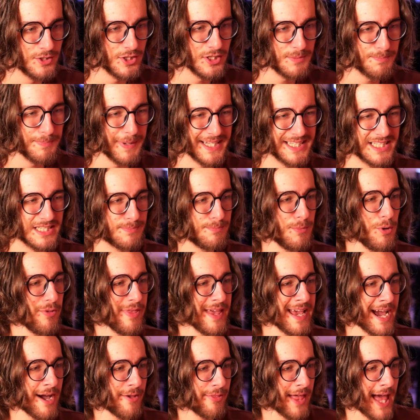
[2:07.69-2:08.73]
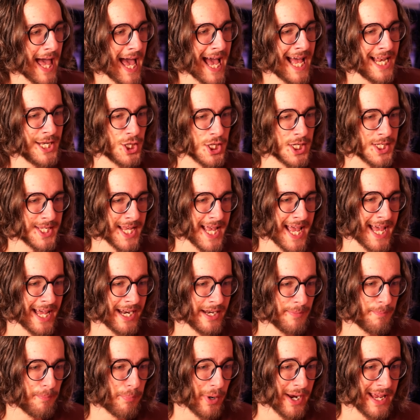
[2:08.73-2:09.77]
just by smoothing out the edges
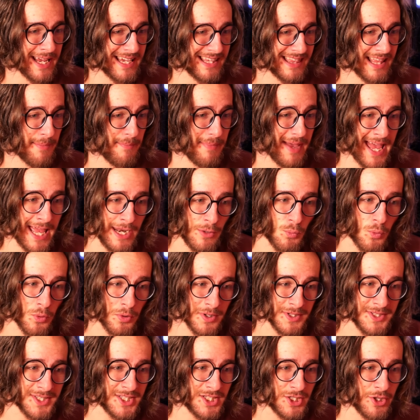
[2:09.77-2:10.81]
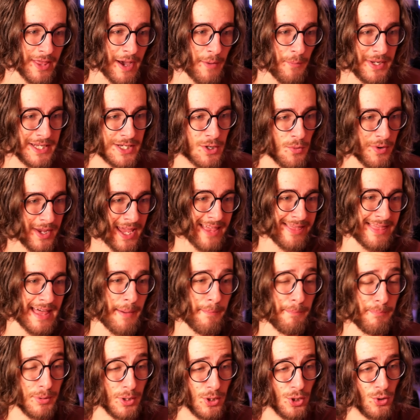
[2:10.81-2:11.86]
and bringing them inwards so that we don't get
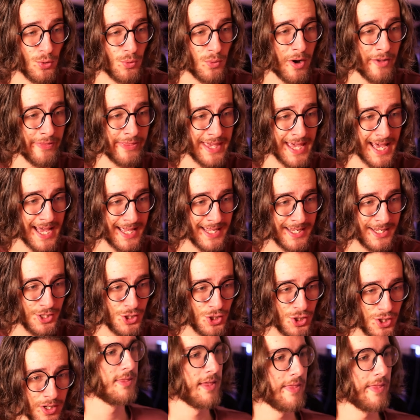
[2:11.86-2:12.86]
that blue on the edge.